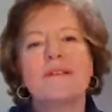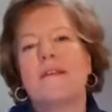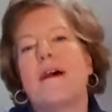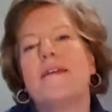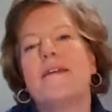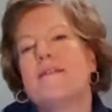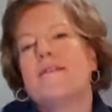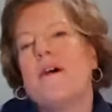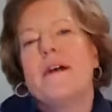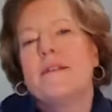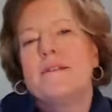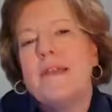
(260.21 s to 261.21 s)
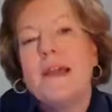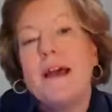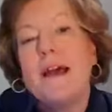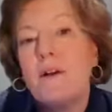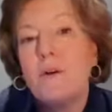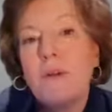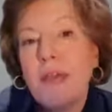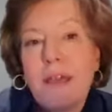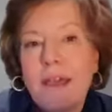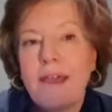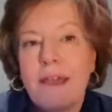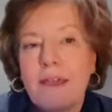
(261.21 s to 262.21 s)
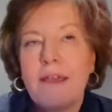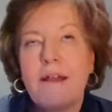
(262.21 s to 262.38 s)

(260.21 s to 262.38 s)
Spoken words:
And I thought, yeah, okay.